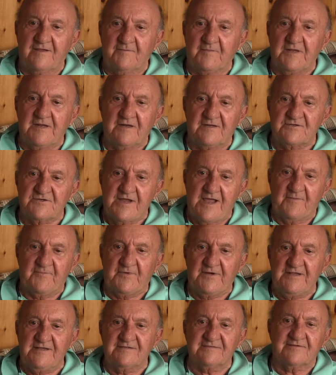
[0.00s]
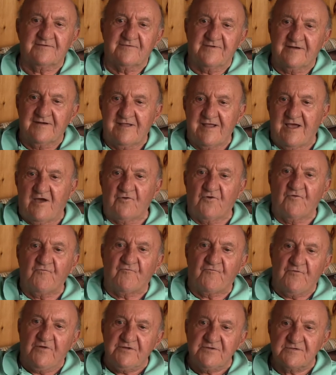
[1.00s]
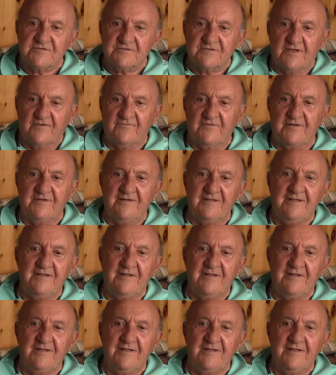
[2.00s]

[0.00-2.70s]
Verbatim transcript: I mean, the Japanese are on the outer fringes of it.